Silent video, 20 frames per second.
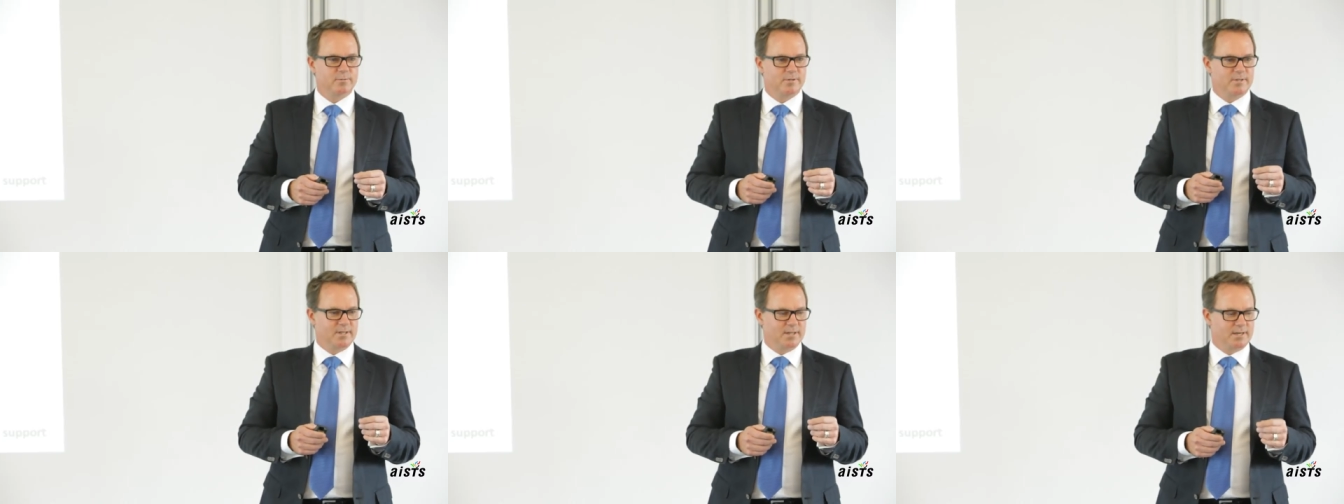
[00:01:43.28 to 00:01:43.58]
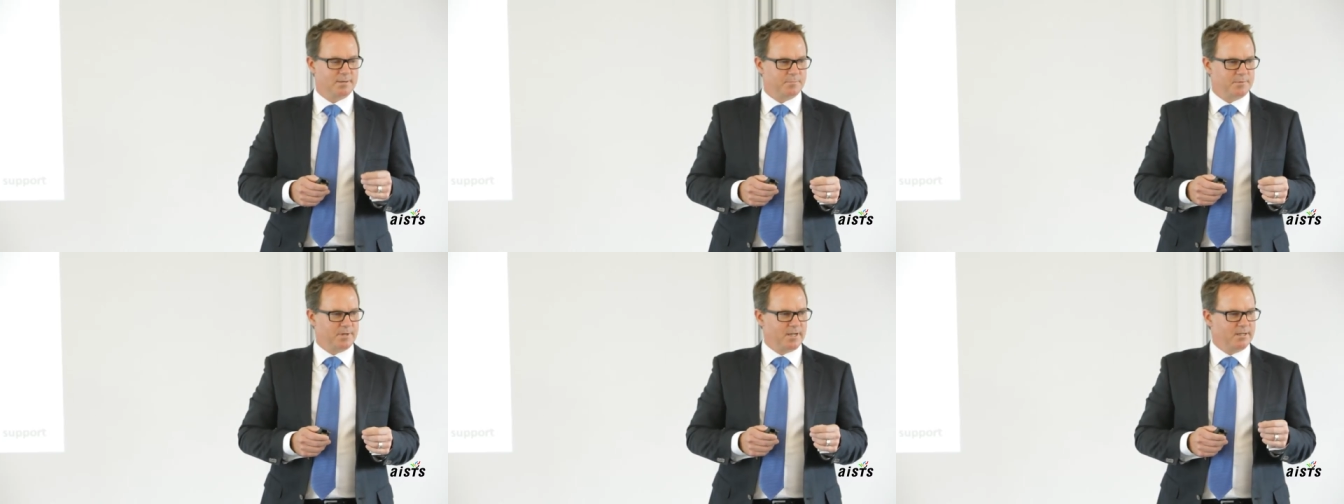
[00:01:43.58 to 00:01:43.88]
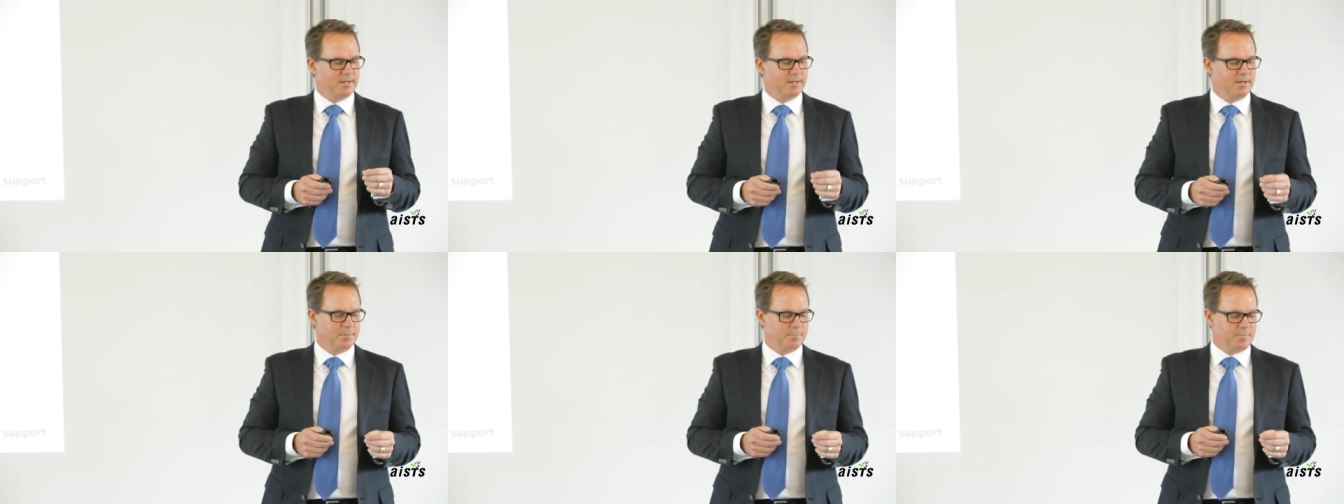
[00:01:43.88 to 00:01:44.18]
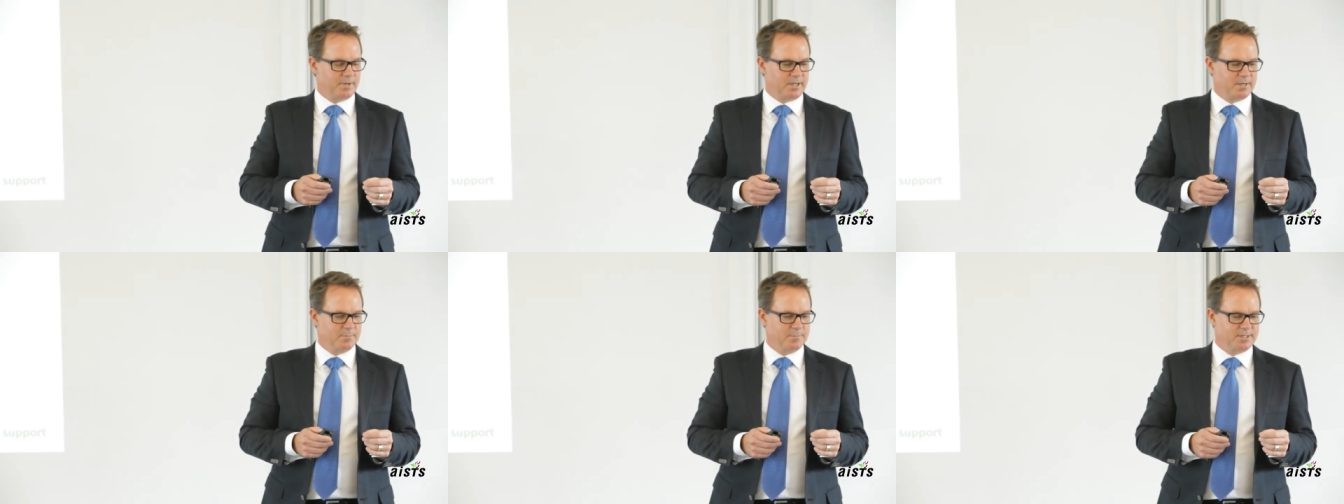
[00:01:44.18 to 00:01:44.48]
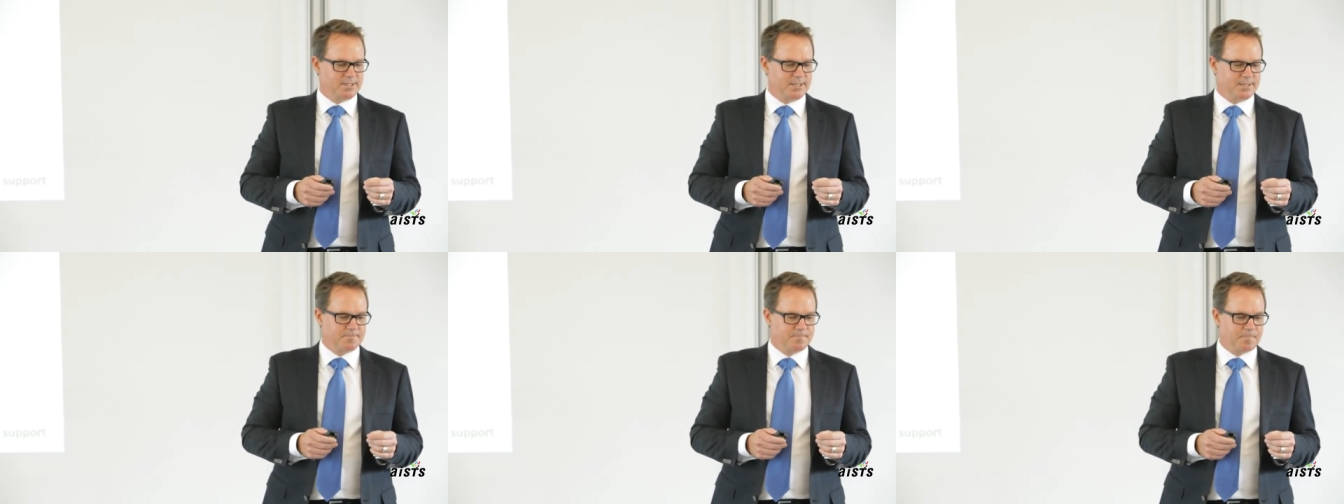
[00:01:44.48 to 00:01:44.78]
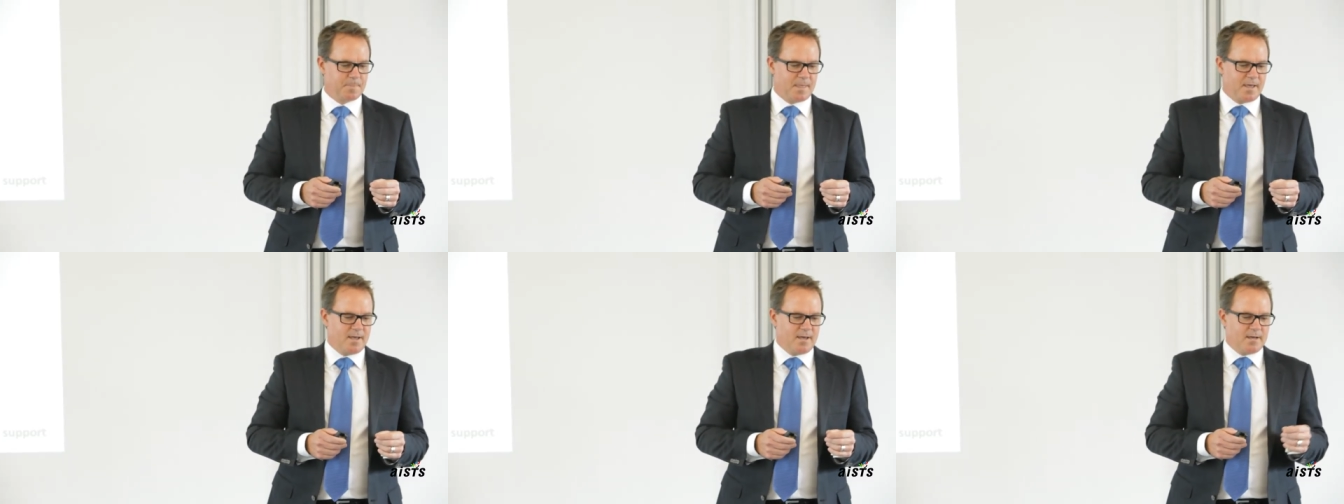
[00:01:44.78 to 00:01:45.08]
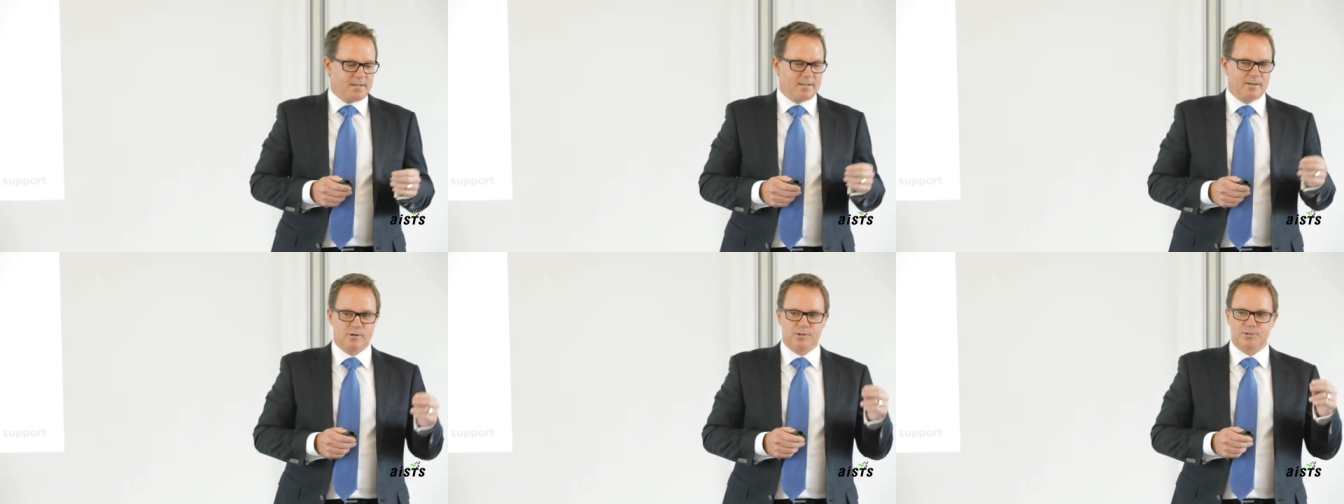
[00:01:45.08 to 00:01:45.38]
with the Olympic Committee.
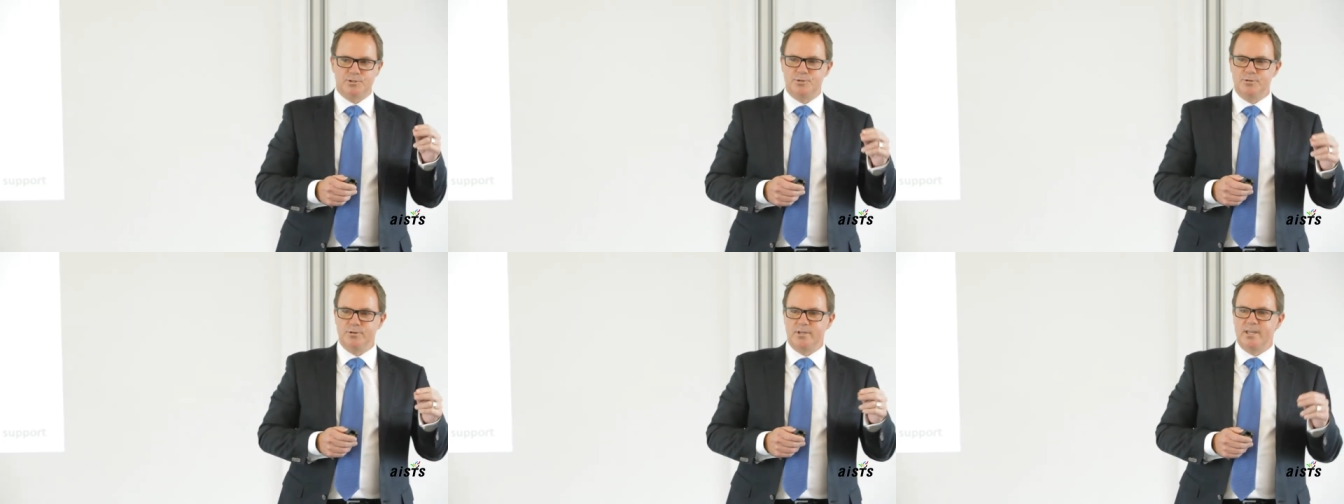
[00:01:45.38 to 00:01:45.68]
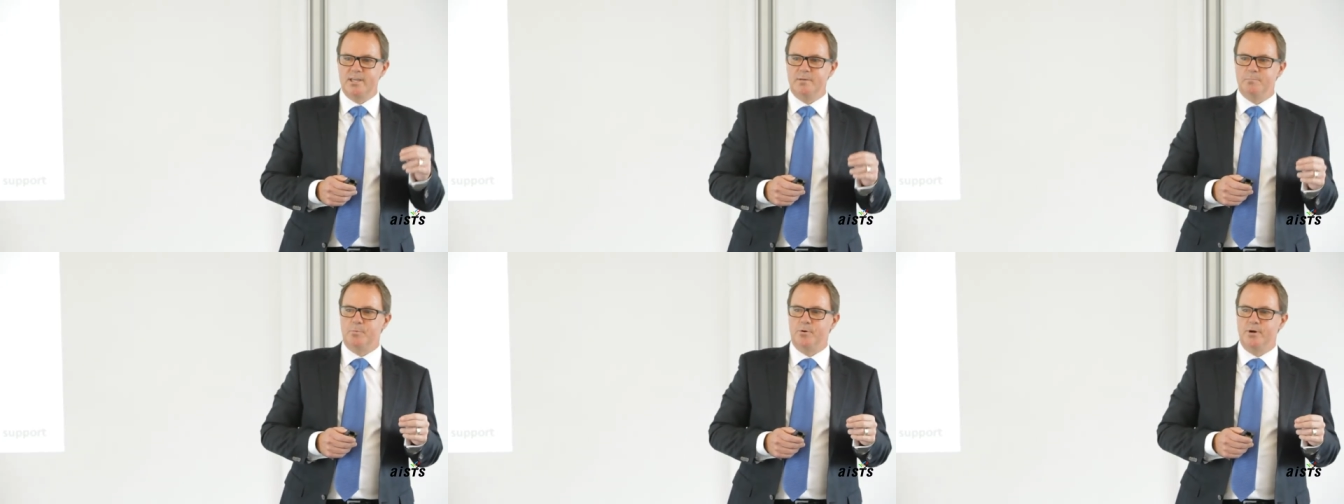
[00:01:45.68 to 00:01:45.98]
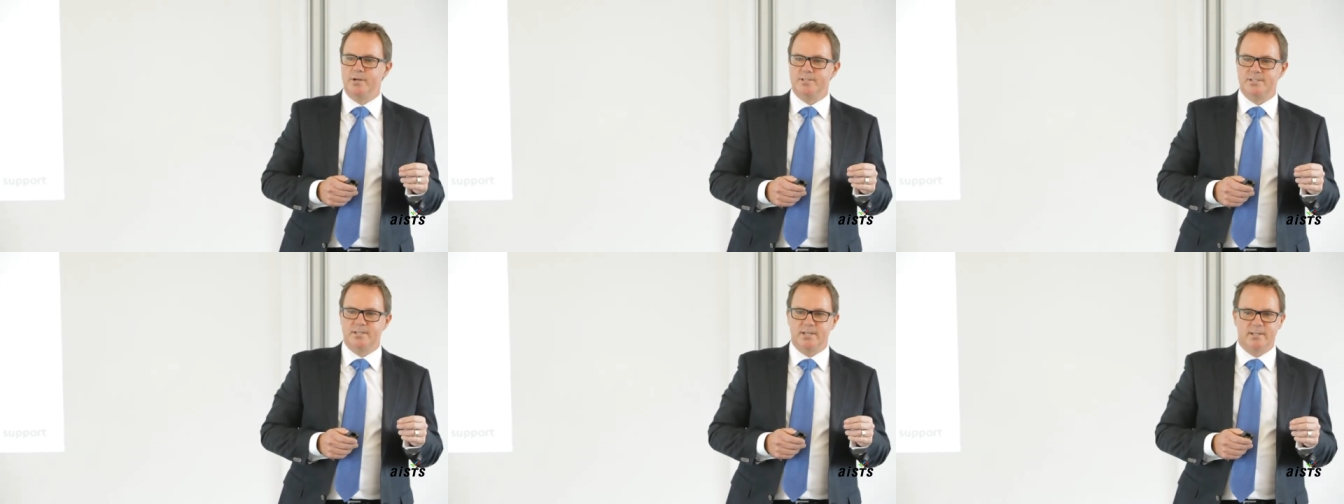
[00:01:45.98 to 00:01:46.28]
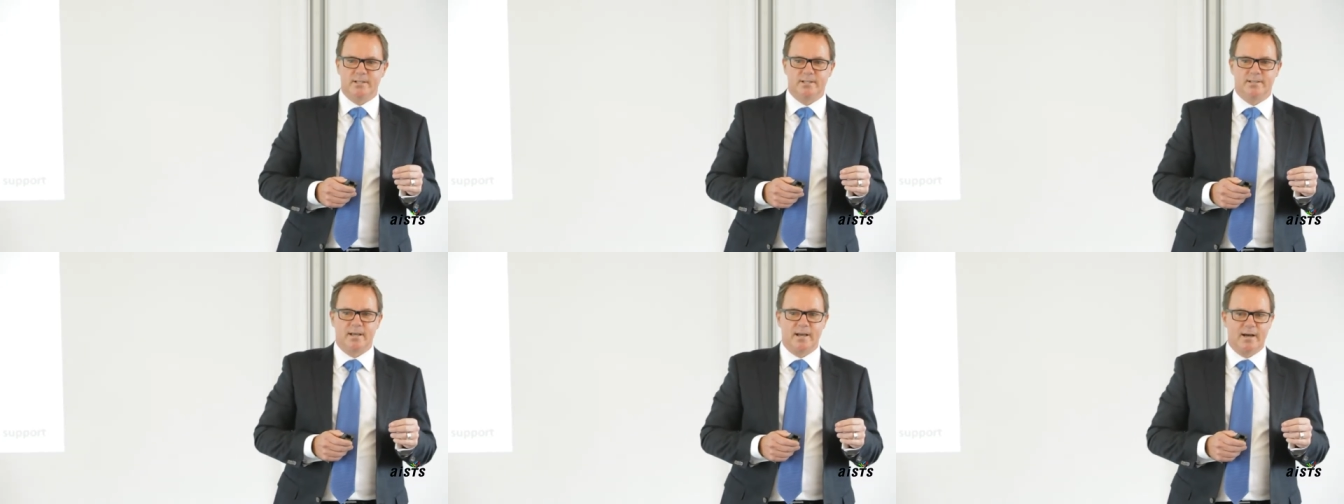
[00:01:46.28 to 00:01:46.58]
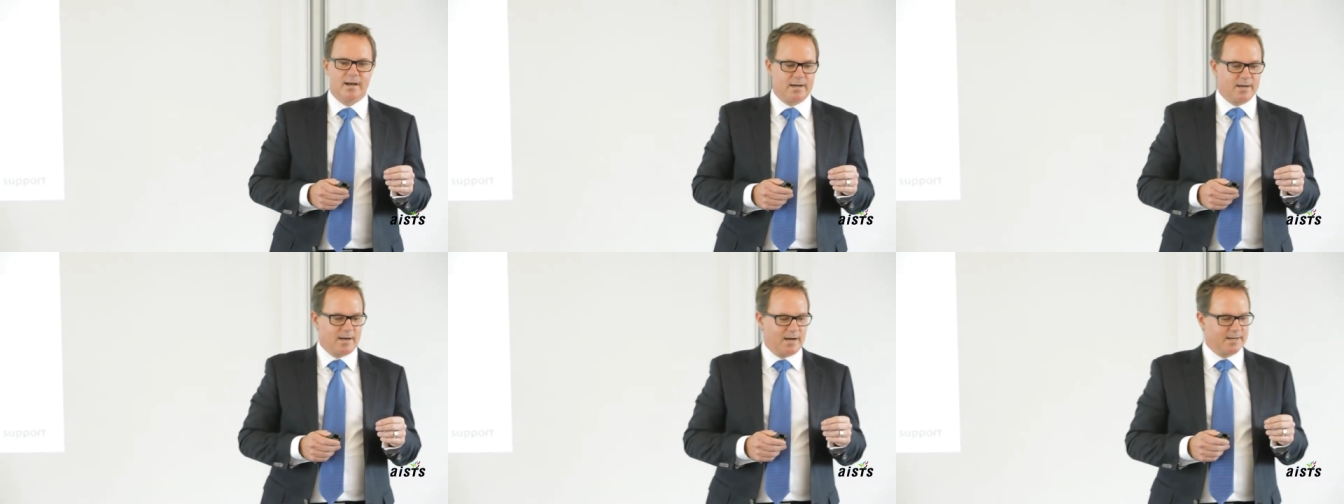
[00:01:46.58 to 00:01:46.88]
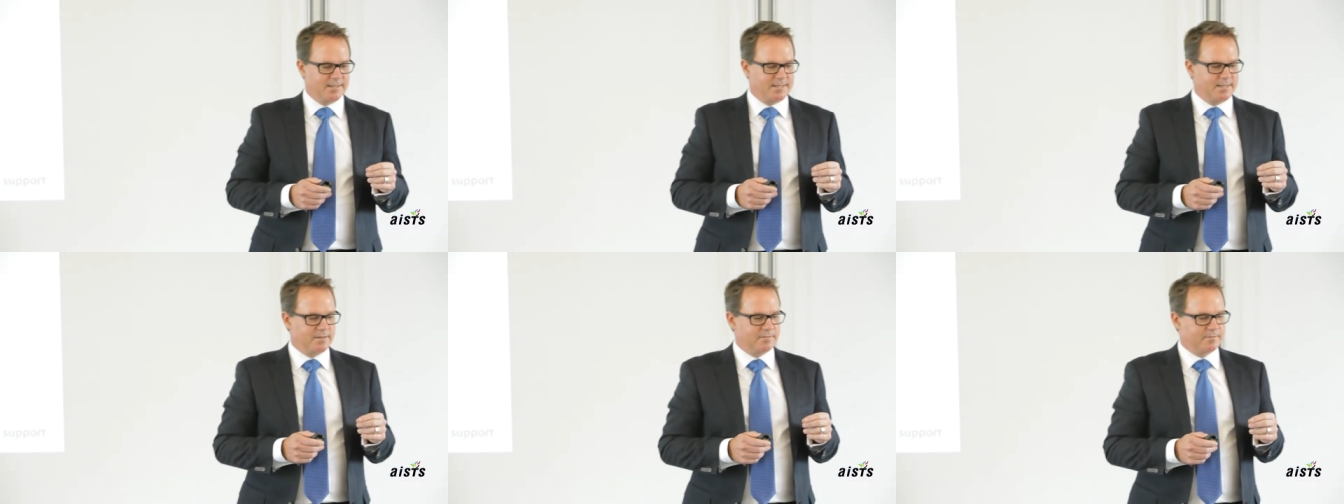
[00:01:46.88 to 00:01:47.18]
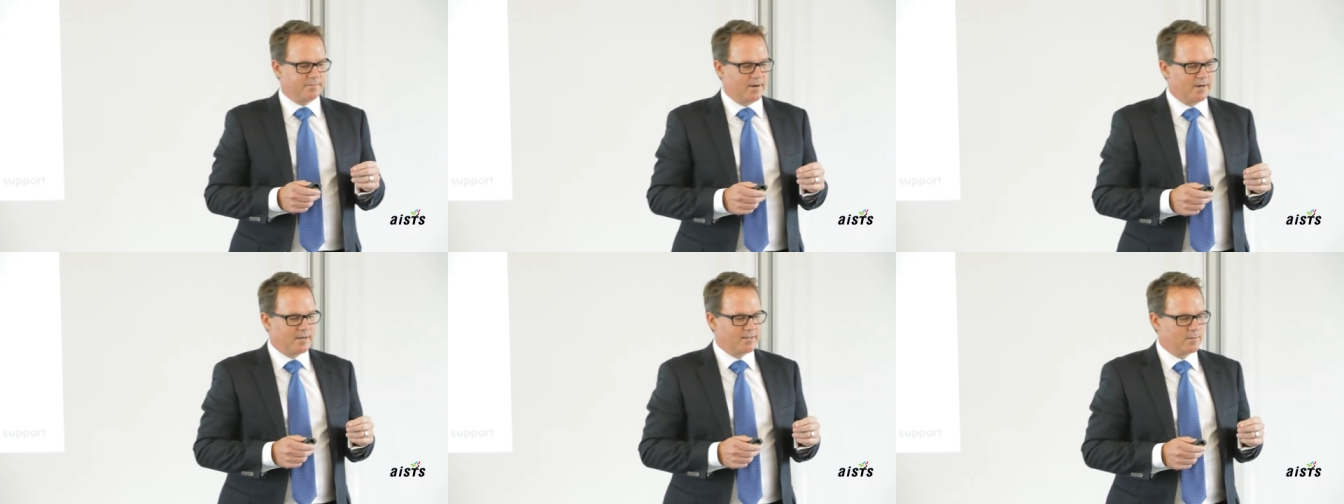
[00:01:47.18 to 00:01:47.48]
They've got two key points here that they
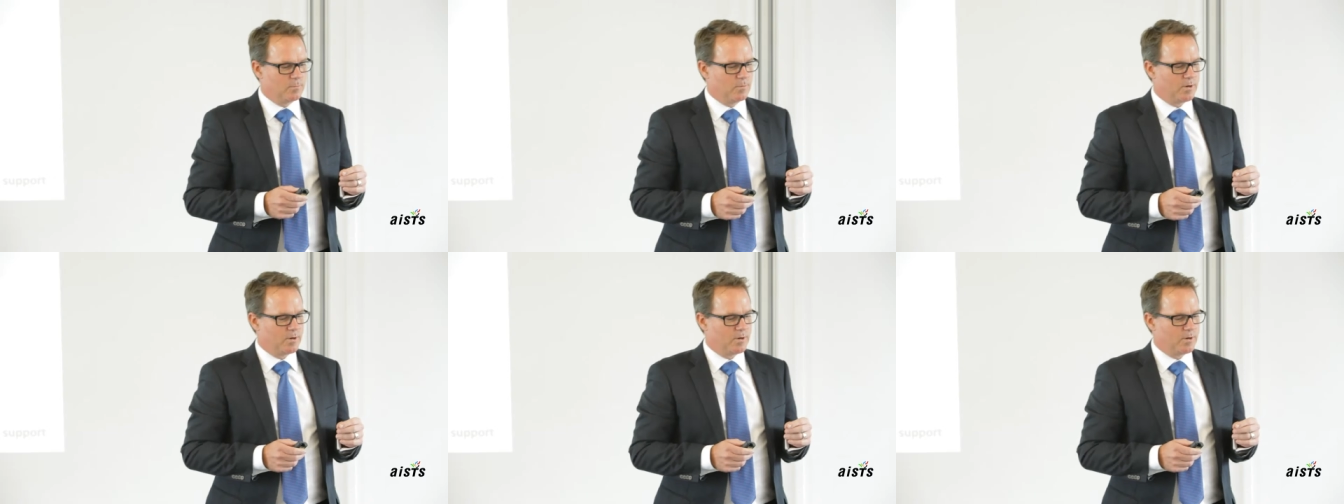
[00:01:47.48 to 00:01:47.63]
identified.